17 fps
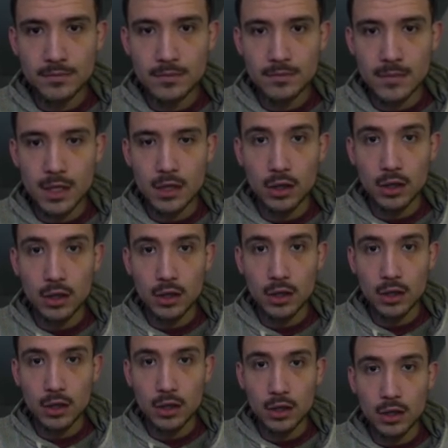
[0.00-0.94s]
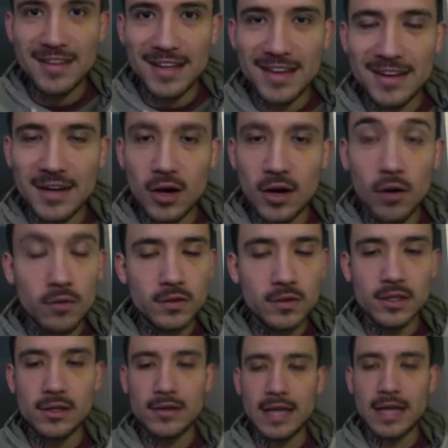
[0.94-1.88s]
uh, learn from that, and uh,
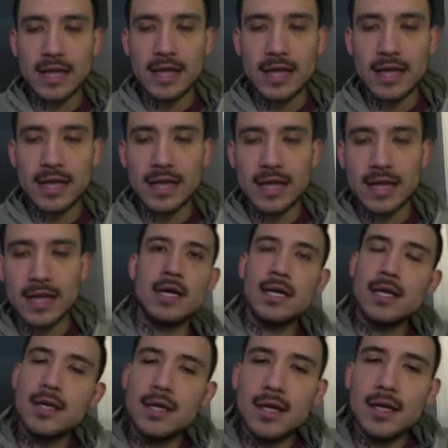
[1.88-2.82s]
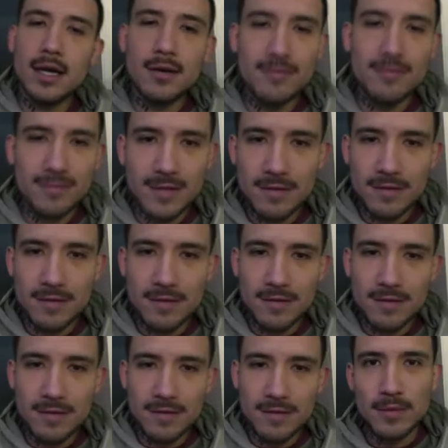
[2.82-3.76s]
hopefully you can too. So, if you
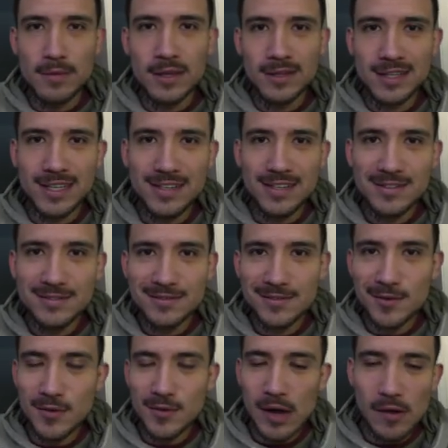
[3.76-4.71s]
have the humility, I